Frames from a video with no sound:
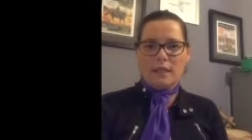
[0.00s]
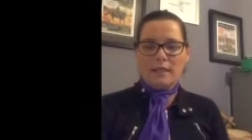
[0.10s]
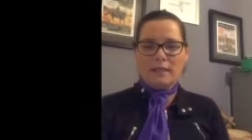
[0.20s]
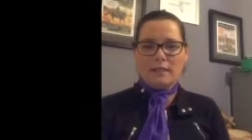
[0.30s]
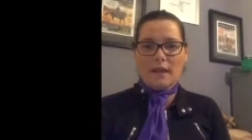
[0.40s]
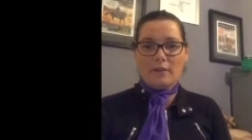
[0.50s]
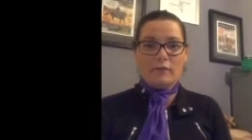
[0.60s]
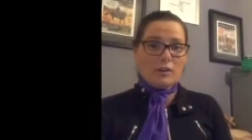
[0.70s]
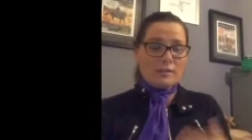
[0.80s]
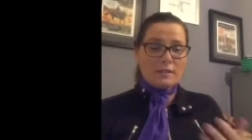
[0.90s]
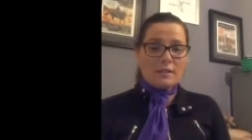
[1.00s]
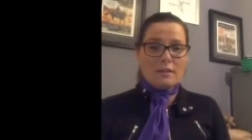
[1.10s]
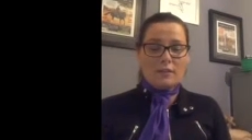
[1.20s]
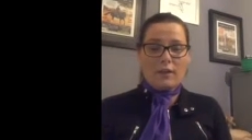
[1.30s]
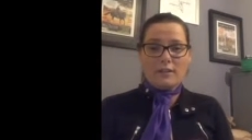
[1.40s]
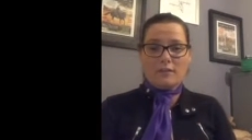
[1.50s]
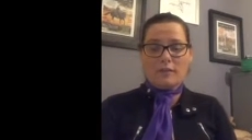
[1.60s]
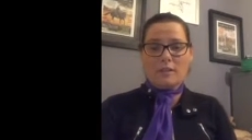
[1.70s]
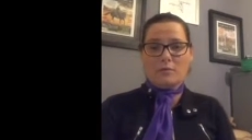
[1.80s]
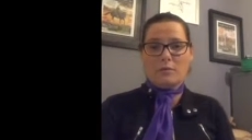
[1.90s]
any adversity that you've had to
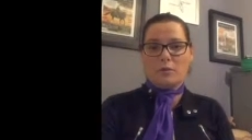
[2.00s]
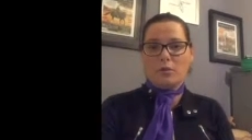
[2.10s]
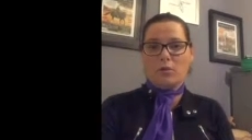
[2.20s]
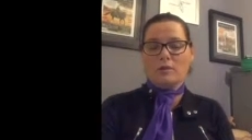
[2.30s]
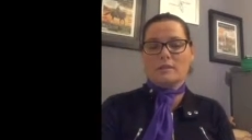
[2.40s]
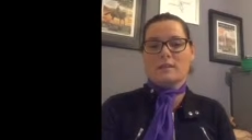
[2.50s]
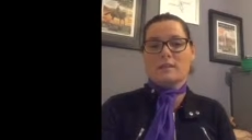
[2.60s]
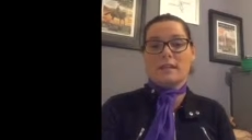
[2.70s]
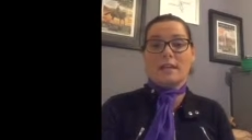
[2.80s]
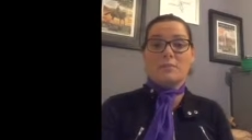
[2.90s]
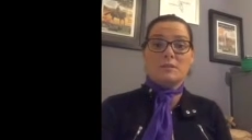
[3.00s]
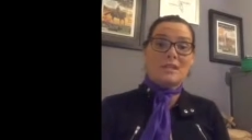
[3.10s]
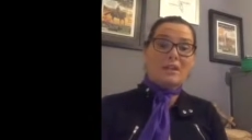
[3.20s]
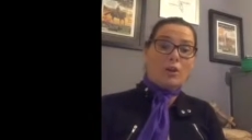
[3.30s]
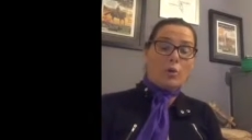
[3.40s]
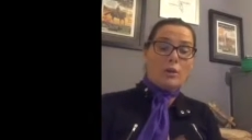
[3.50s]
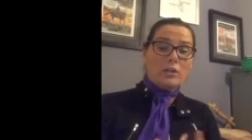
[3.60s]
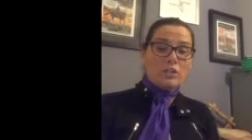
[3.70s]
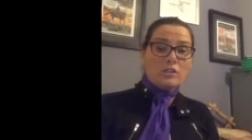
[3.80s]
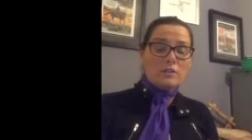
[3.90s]
face with your horses, any particular
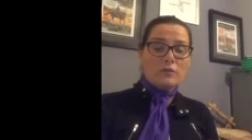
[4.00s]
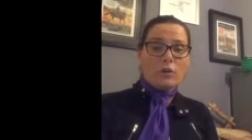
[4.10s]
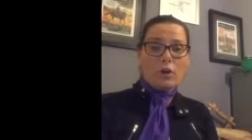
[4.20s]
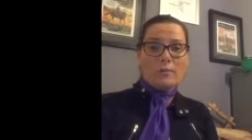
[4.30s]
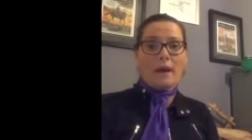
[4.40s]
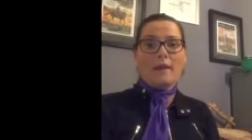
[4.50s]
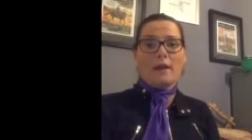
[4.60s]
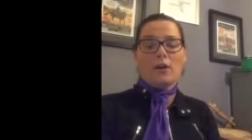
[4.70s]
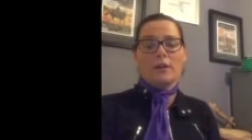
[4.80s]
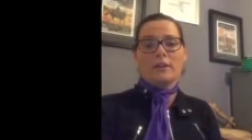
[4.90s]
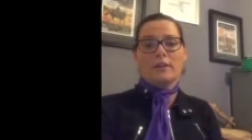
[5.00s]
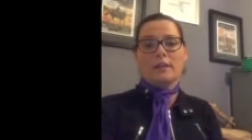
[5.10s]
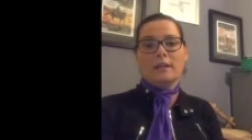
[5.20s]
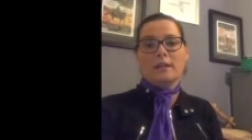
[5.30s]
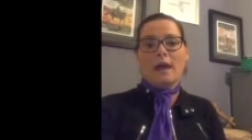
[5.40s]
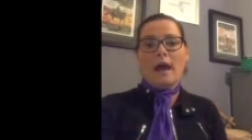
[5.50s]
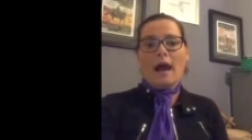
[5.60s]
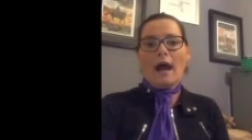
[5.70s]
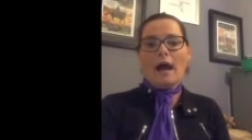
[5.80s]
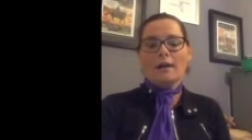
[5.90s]
questions you've got about that kind of thing,
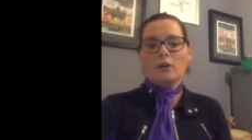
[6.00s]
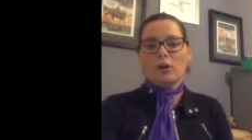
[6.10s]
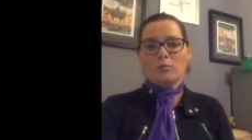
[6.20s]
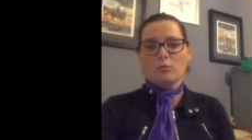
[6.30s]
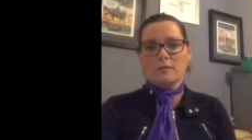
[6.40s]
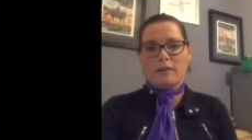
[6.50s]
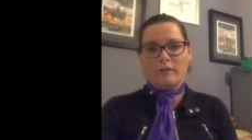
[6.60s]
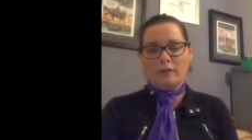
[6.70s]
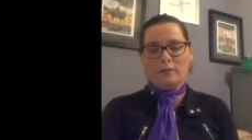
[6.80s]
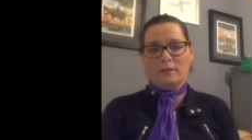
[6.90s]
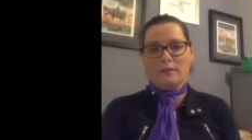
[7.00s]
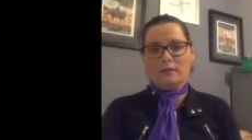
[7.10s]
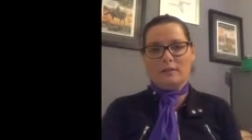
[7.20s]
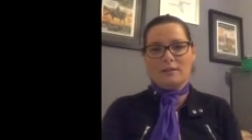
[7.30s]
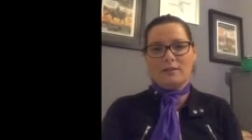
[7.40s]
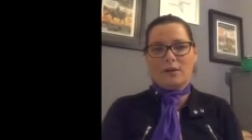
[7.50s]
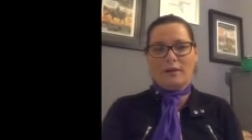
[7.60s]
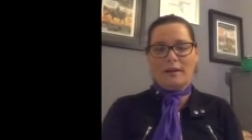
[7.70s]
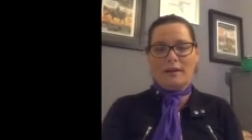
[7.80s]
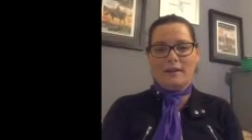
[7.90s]
and I will definitely go
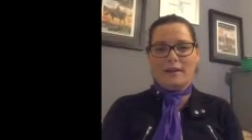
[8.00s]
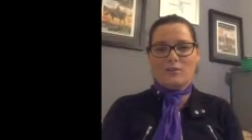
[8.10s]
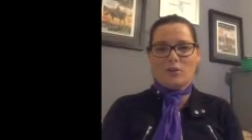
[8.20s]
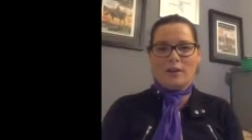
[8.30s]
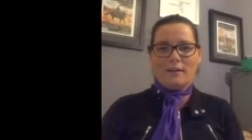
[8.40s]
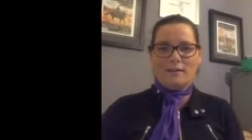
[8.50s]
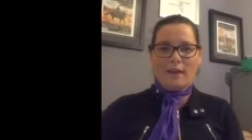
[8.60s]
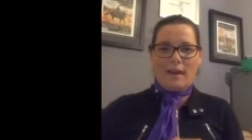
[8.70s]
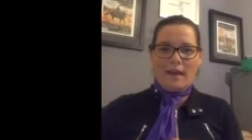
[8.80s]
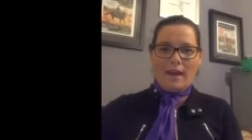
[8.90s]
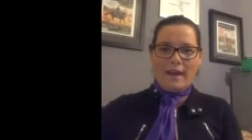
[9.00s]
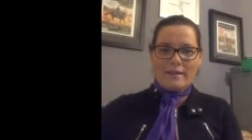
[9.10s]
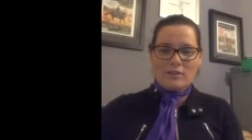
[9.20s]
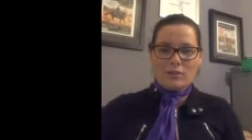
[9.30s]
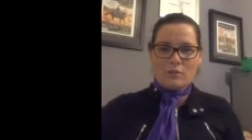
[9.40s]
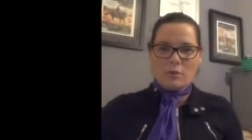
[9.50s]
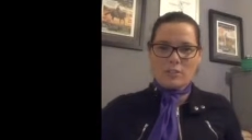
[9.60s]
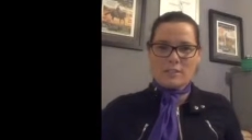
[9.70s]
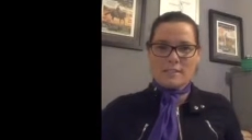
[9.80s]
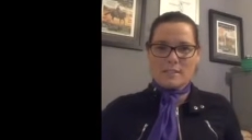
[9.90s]
ahead and try and answer those
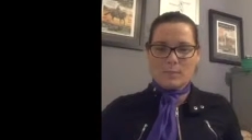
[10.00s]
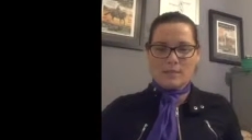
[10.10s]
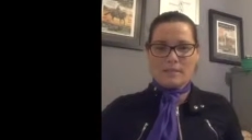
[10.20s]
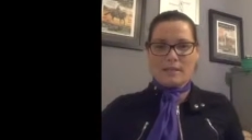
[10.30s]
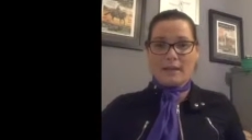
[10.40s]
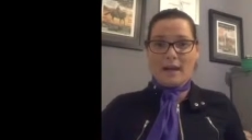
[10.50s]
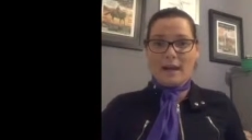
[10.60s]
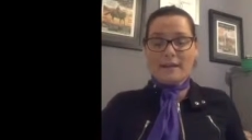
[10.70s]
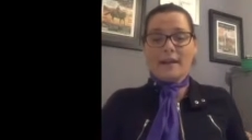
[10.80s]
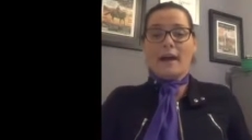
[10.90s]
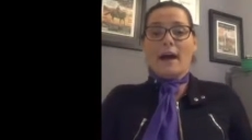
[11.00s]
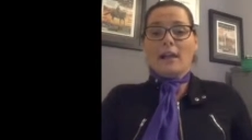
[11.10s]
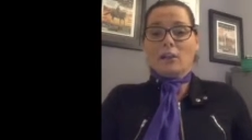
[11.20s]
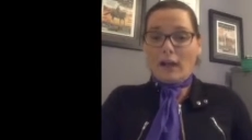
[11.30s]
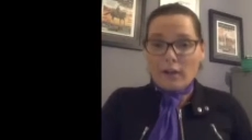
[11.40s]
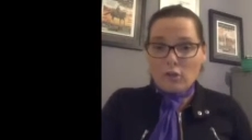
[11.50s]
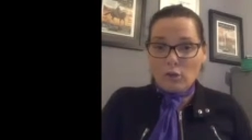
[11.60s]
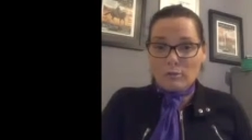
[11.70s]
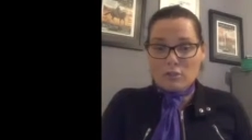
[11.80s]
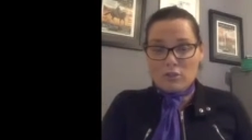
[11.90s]
questions as best as I can, like I
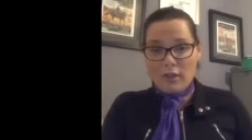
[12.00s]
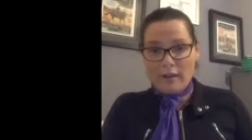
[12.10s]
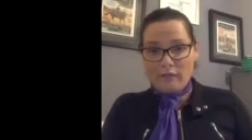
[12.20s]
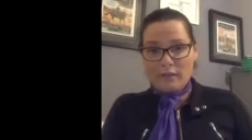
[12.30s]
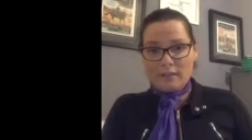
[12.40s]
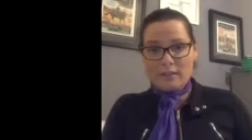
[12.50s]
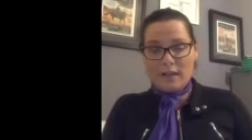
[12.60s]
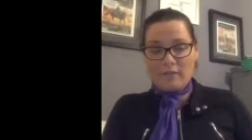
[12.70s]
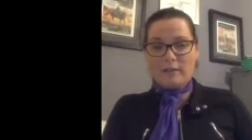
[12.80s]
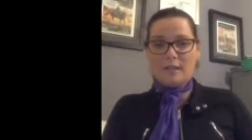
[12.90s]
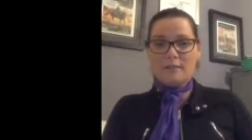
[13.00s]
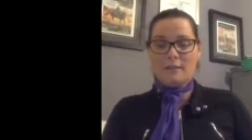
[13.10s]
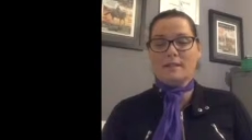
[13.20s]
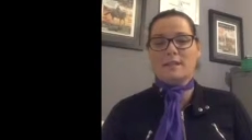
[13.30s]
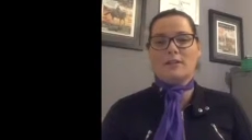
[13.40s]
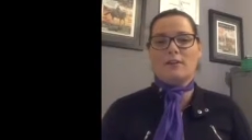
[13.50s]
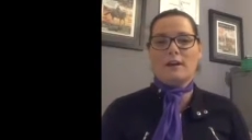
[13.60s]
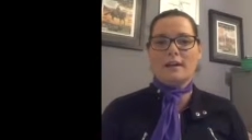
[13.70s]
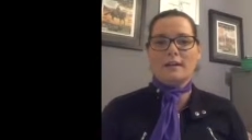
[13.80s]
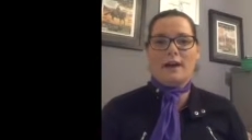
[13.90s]
normally do every Monday
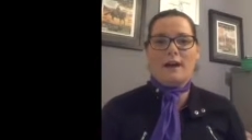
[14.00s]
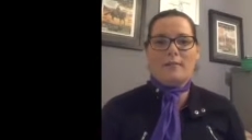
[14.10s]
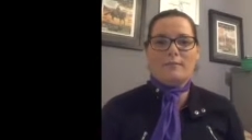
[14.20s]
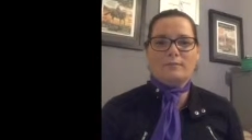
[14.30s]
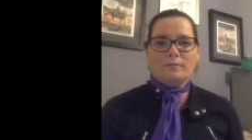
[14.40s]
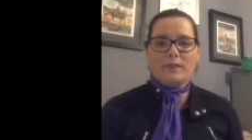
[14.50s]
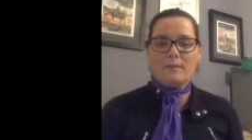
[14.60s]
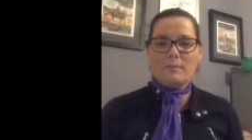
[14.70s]
night,